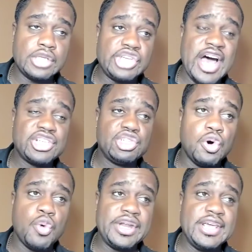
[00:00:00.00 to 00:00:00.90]
Joshua,
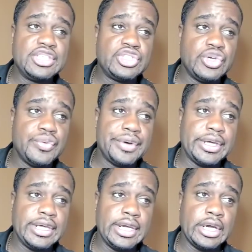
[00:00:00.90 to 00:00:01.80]
what he's
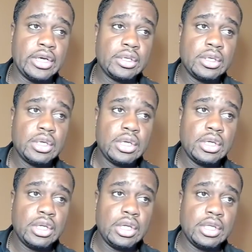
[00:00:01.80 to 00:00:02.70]
doing here.
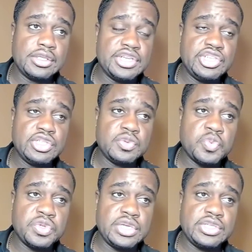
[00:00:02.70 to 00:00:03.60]

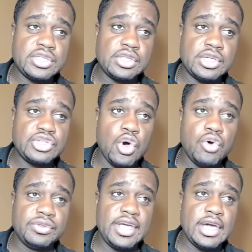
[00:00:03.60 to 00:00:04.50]
This
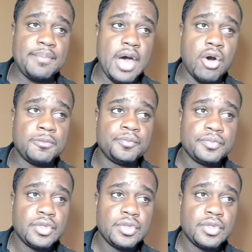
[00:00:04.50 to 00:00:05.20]
whole thing about